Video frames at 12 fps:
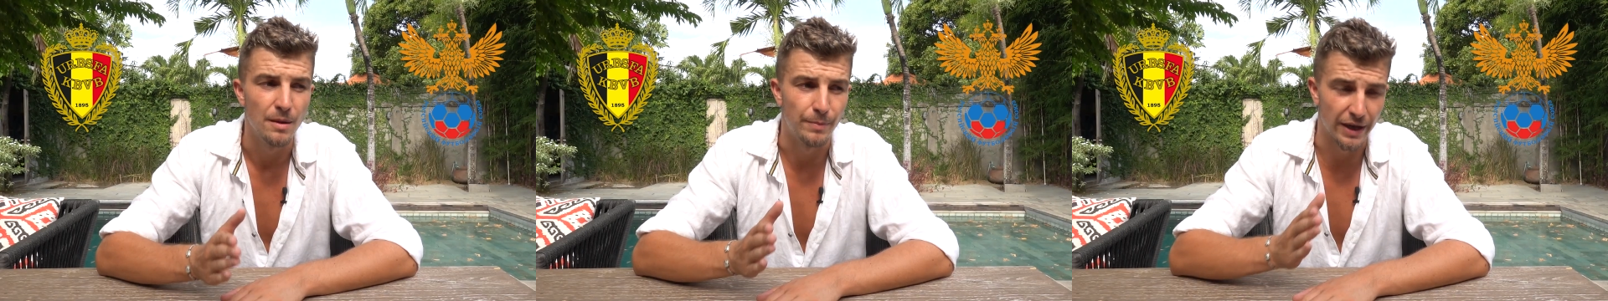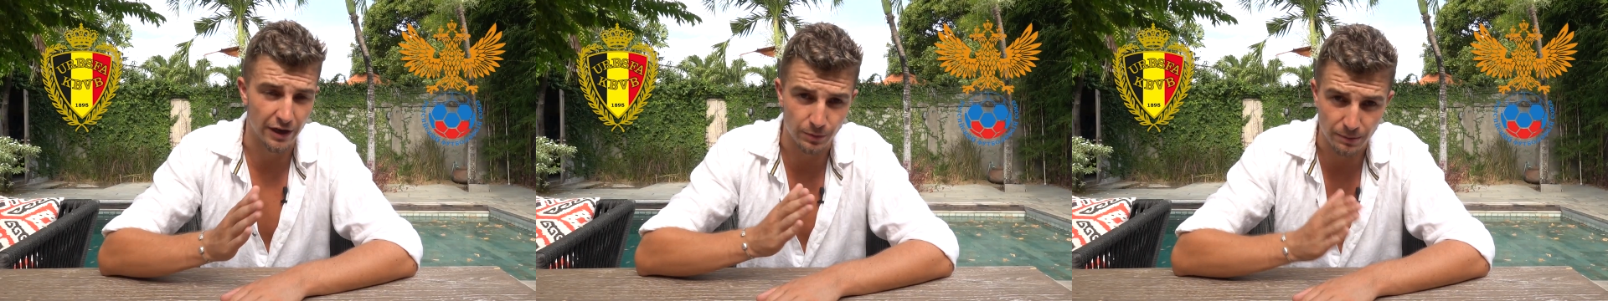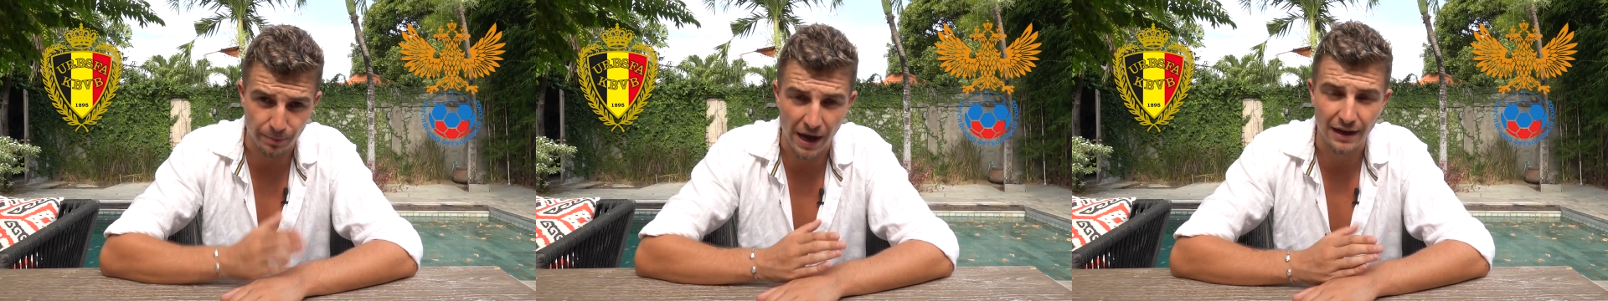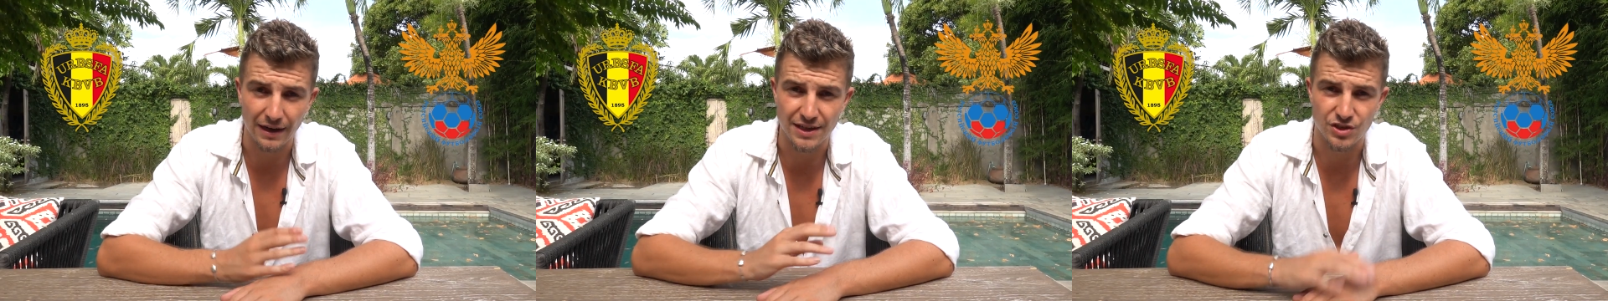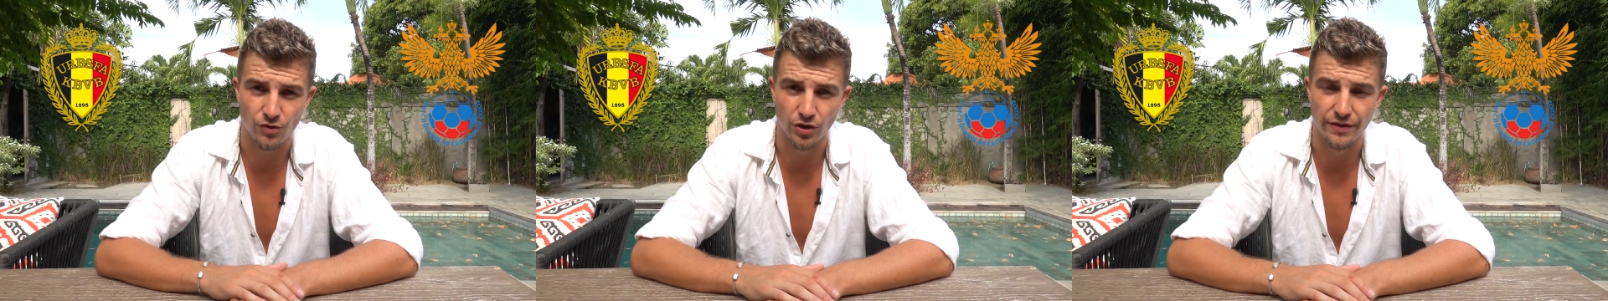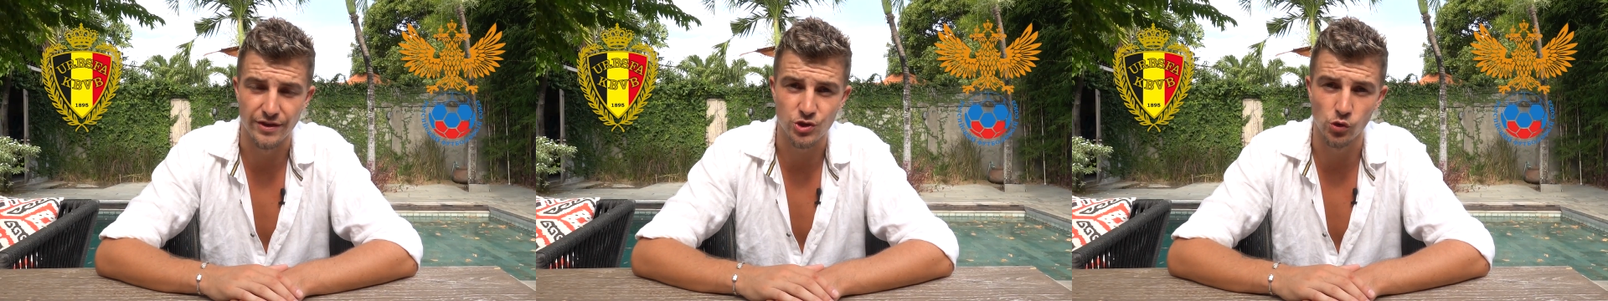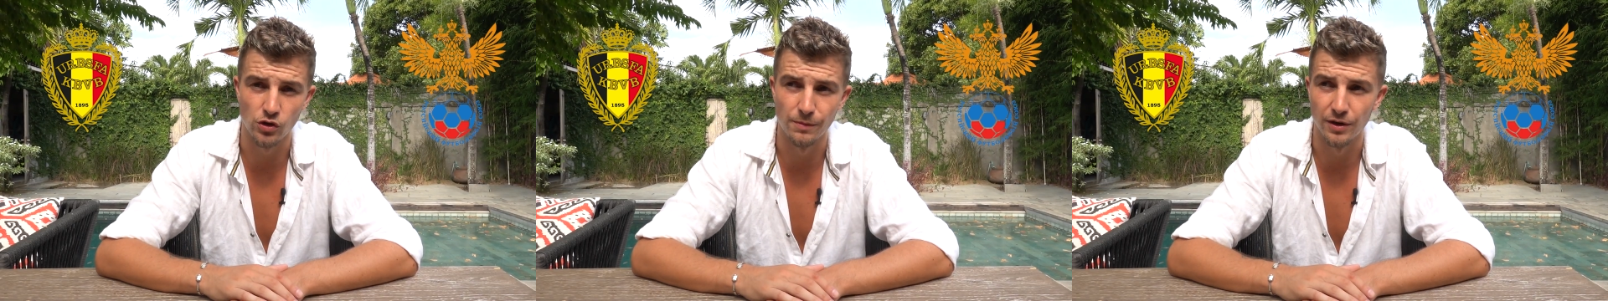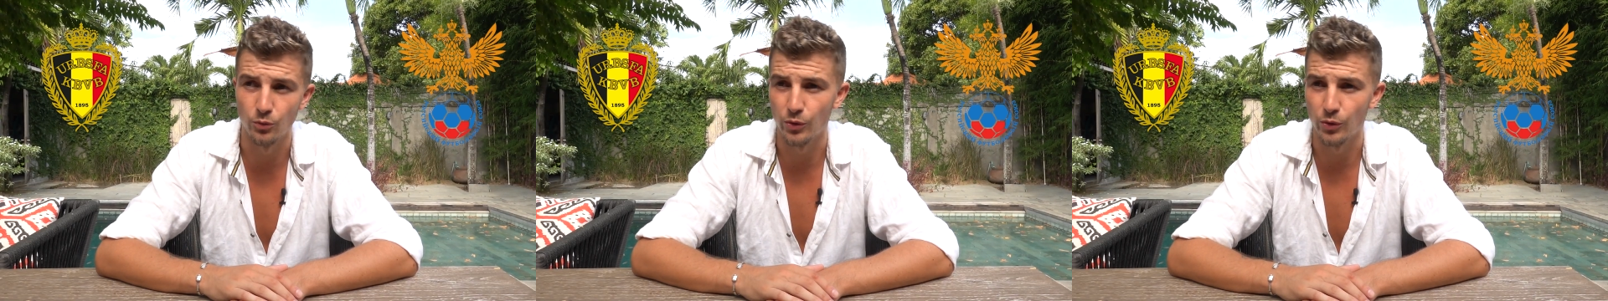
but he'll be back later on in the tournament,